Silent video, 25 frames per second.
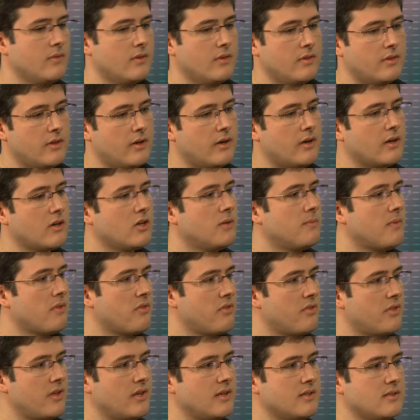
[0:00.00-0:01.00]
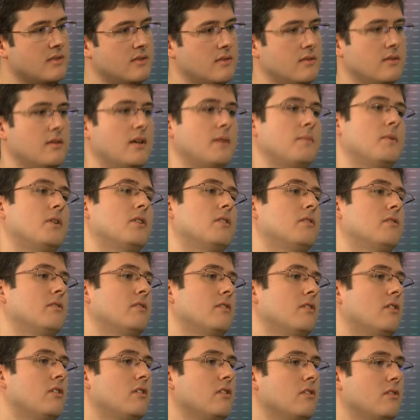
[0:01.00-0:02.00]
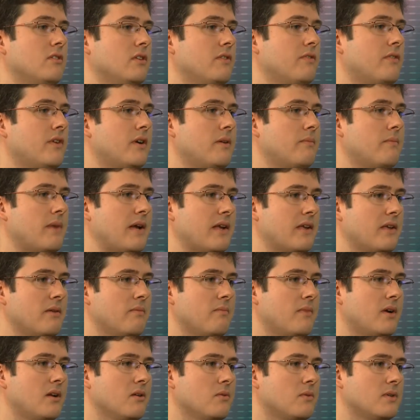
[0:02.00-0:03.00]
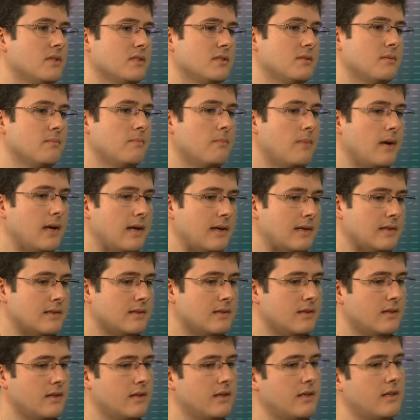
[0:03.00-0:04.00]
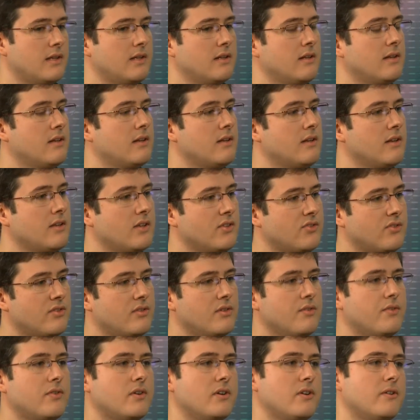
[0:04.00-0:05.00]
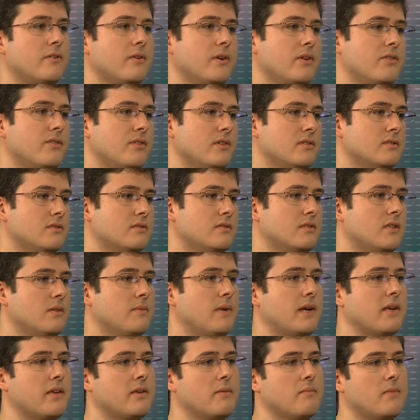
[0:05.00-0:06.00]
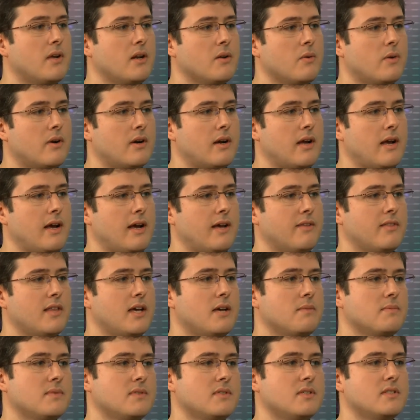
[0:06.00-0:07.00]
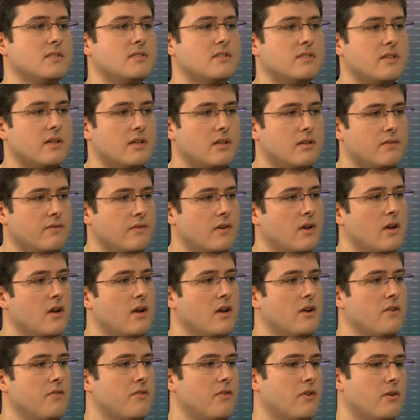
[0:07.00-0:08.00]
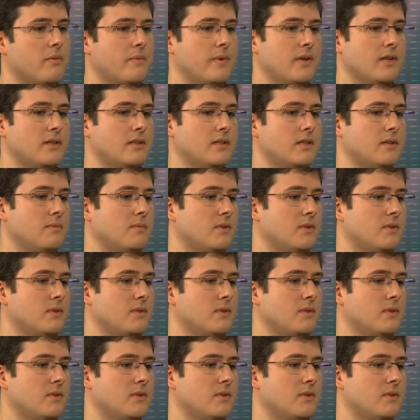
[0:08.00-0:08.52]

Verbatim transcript: there are common things among all different banking malwares, but in each different region, the banking malware adapts itself for being the